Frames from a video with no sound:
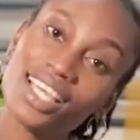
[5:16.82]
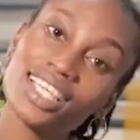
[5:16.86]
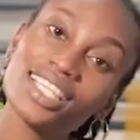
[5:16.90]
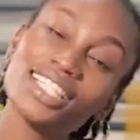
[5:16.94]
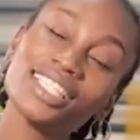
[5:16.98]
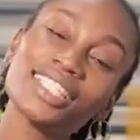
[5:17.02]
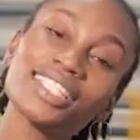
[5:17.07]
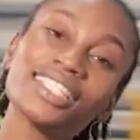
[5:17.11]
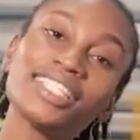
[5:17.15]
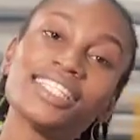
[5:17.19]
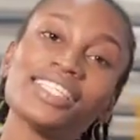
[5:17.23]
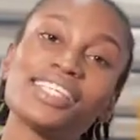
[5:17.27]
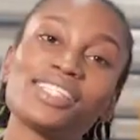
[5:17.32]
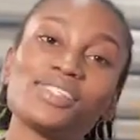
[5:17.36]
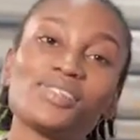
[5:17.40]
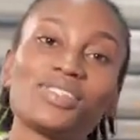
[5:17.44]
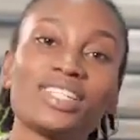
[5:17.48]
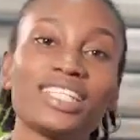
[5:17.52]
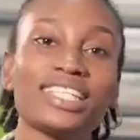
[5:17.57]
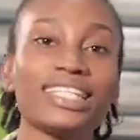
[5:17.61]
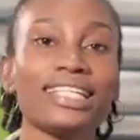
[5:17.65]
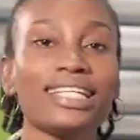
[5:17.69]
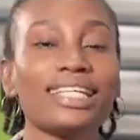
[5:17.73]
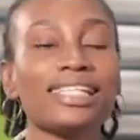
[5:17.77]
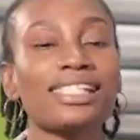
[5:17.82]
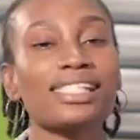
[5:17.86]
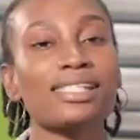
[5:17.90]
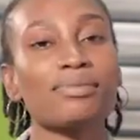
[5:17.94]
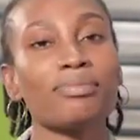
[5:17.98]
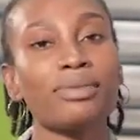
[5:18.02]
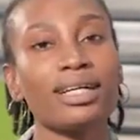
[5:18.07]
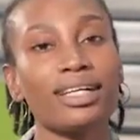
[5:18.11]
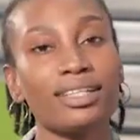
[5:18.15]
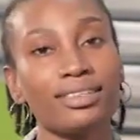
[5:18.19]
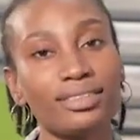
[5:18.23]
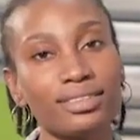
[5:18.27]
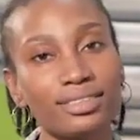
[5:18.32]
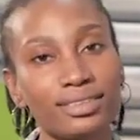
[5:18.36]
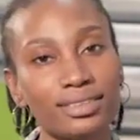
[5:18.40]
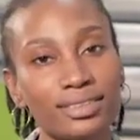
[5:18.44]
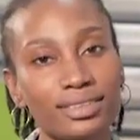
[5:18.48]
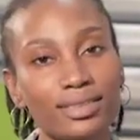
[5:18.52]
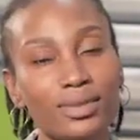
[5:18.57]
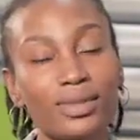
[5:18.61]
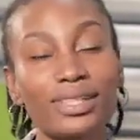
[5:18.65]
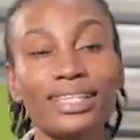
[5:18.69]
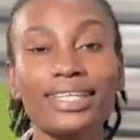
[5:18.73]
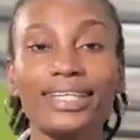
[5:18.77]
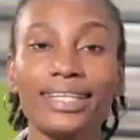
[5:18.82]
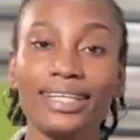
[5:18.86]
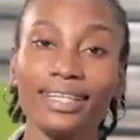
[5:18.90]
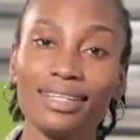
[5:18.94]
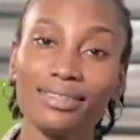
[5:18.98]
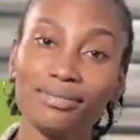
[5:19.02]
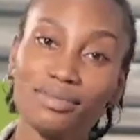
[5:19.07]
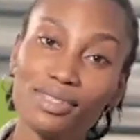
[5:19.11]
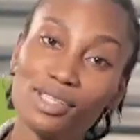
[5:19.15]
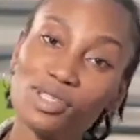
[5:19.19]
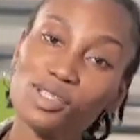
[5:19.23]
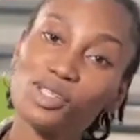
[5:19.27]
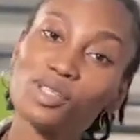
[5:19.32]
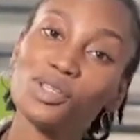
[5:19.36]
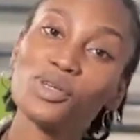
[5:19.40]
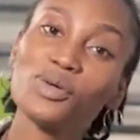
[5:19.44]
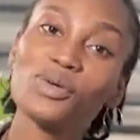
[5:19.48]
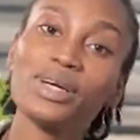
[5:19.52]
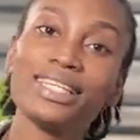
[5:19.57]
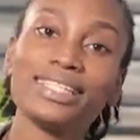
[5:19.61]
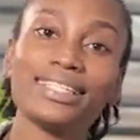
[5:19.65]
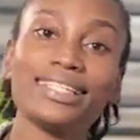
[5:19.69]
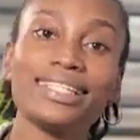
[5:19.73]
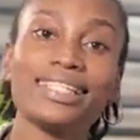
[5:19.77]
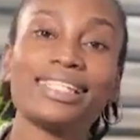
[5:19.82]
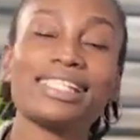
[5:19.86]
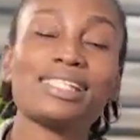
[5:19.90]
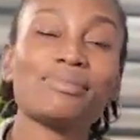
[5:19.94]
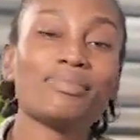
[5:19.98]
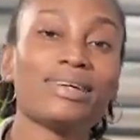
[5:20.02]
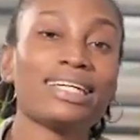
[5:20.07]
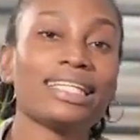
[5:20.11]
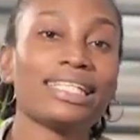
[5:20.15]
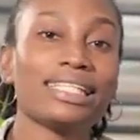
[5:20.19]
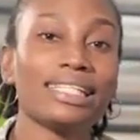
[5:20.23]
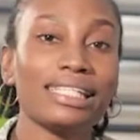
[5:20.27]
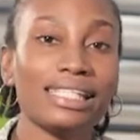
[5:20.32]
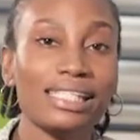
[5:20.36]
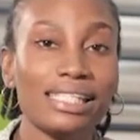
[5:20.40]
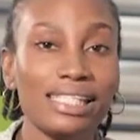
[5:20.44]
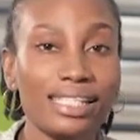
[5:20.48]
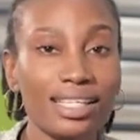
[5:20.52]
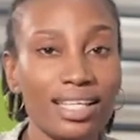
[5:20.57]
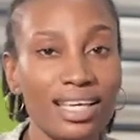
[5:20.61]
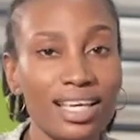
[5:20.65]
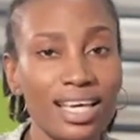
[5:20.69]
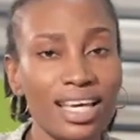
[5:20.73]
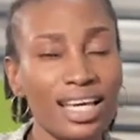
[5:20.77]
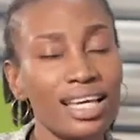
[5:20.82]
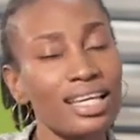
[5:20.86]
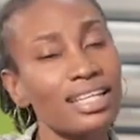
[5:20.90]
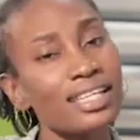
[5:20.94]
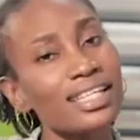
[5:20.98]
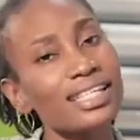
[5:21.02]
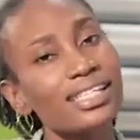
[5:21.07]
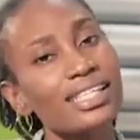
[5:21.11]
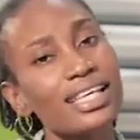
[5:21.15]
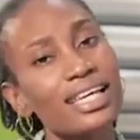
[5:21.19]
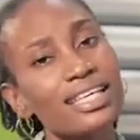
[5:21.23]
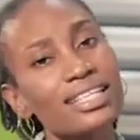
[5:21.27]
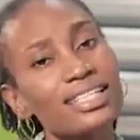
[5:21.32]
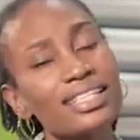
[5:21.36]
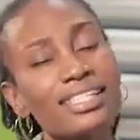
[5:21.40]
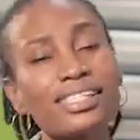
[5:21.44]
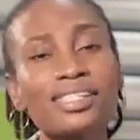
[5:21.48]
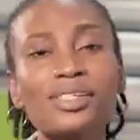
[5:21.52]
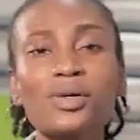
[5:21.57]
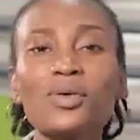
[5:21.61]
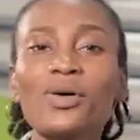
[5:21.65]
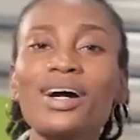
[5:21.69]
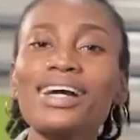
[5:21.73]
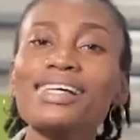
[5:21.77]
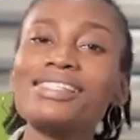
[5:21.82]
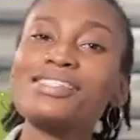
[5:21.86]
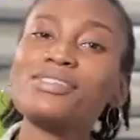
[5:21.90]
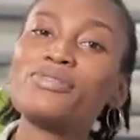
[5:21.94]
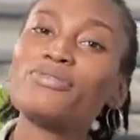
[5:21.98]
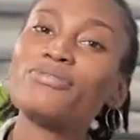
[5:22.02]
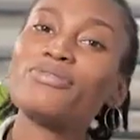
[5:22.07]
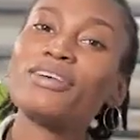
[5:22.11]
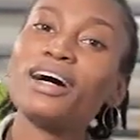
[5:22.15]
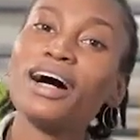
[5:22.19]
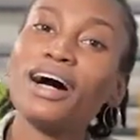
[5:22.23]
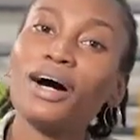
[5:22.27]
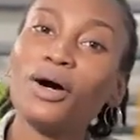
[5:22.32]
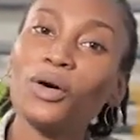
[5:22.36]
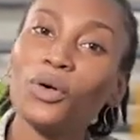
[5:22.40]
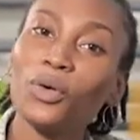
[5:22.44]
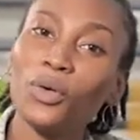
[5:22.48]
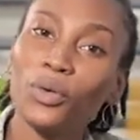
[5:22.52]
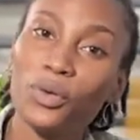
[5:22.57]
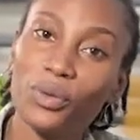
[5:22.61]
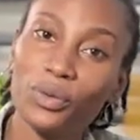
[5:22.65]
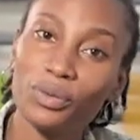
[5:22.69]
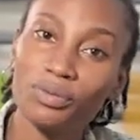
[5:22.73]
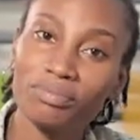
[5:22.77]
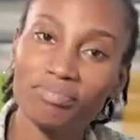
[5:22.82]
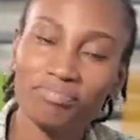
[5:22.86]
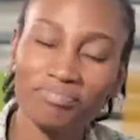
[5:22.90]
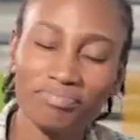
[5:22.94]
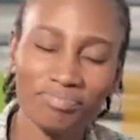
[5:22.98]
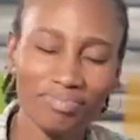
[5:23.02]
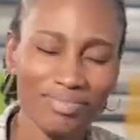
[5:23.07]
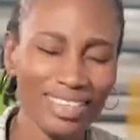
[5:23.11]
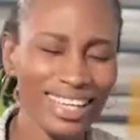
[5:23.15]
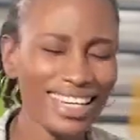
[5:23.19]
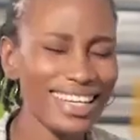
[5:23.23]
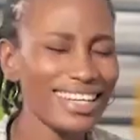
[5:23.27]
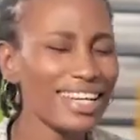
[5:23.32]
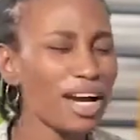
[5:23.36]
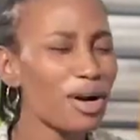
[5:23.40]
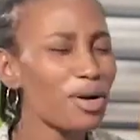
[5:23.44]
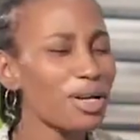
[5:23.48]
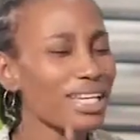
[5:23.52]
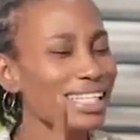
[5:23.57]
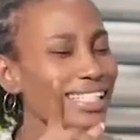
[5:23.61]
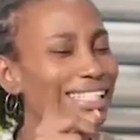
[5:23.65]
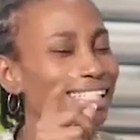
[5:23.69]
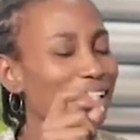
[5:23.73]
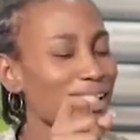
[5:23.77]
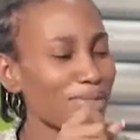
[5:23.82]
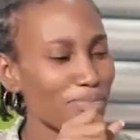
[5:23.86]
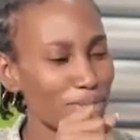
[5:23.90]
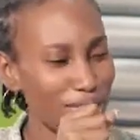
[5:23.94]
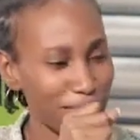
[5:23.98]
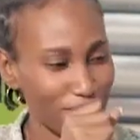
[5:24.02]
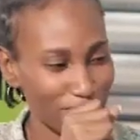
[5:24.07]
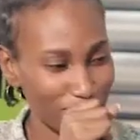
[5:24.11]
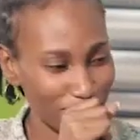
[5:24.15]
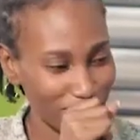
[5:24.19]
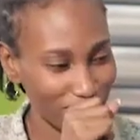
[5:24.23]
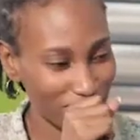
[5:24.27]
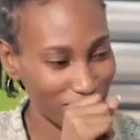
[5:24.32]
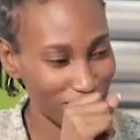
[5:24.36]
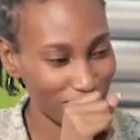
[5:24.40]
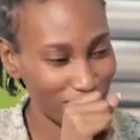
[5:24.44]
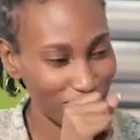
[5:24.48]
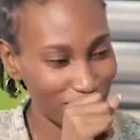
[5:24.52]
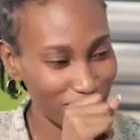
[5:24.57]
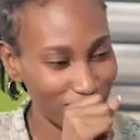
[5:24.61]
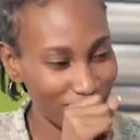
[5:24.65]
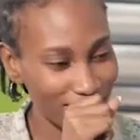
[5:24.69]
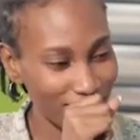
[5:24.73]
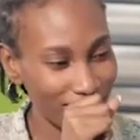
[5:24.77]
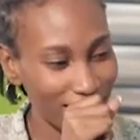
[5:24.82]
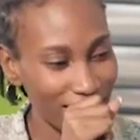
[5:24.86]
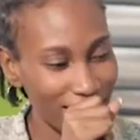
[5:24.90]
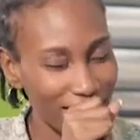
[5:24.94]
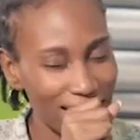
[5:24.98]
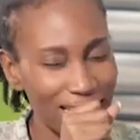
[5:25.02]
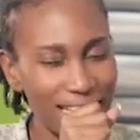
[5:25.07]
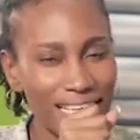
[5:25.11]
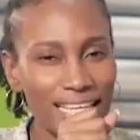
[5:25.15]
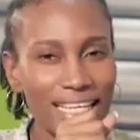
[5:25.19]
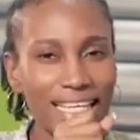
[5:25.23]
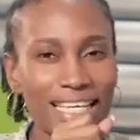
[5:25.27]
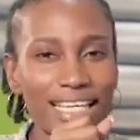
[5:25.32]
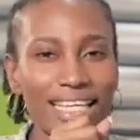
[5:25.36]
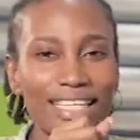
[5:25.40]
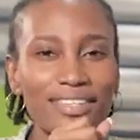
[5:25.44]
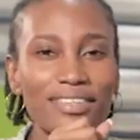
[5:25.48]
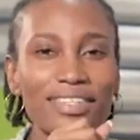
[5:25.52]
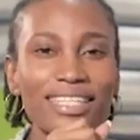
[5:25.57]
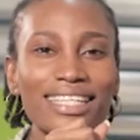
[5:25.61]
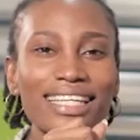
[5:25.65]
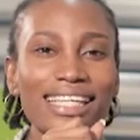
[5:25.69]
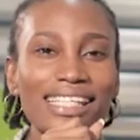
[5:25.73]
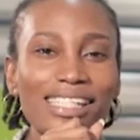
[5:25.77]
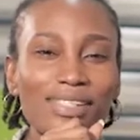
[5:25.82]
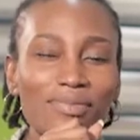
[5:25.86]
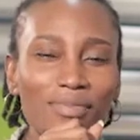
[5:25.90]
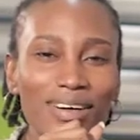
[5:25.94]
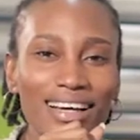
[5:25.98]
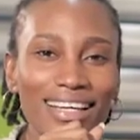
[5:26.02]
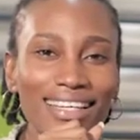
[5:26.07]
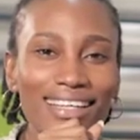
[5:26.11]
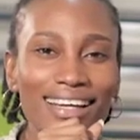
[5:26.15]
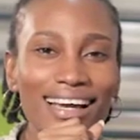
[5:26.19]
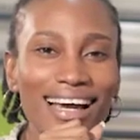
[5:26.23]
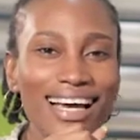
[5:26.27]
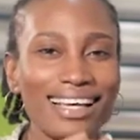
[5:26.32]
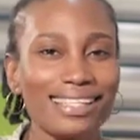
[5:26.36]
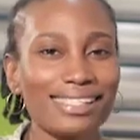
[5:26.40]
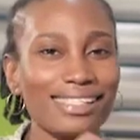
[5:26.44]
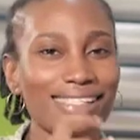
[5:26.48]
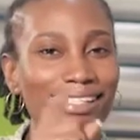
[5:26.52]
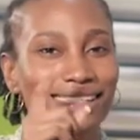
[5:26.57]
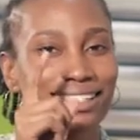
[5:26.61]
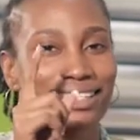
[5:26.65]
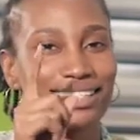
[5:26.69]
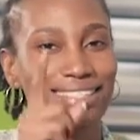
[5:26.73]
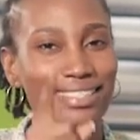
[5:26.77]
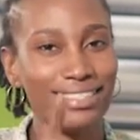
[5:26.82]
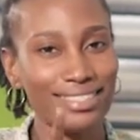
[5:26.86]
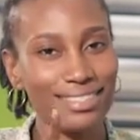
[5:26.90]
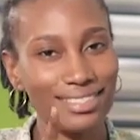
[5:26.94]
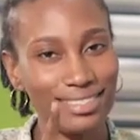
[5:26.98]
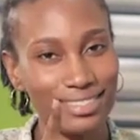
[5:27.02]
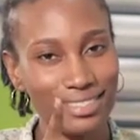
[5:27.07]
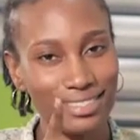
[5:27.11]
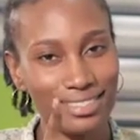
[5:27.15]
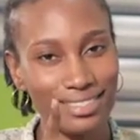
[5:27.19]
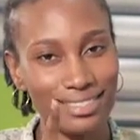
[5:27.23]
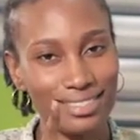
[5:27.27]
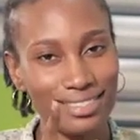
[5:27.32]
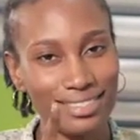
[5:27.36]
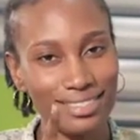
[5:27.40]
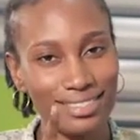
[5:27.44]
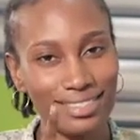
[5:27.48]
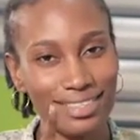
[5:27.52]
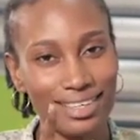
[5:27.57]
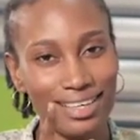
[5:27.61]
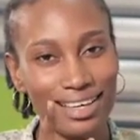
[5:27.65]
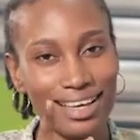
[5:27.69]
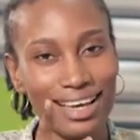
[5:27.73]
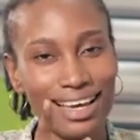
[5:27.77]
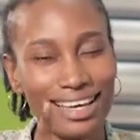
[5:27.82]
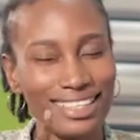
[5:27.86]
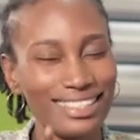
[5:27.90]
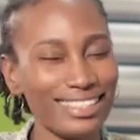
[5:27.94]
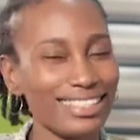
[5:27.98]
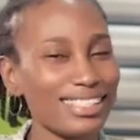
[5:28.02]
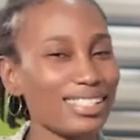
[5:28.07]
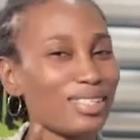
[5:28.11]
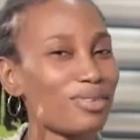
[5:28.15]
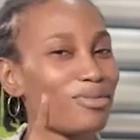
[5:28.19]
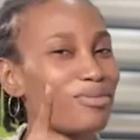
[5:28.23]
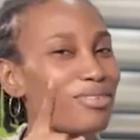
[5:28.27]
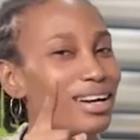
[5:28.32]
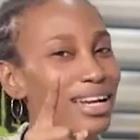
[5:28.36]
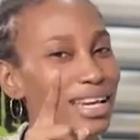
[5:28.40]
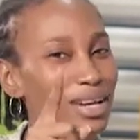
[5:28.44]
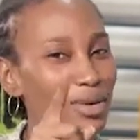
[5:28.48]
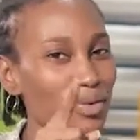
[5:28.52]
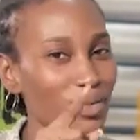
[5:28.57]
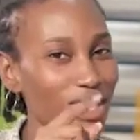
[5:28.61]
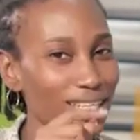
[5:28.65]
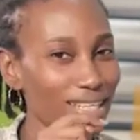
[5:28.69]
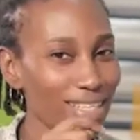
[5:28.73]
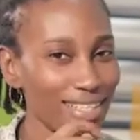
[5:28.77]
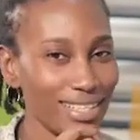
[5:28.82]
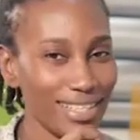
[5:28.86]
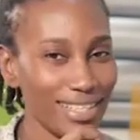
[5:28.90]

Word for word: the key is with the gateman. Okay, please, do you know where the gateman is? They said, he's quite foul. He now hits me. Okay. If the gateman has the key mm-hmm. and he's far away,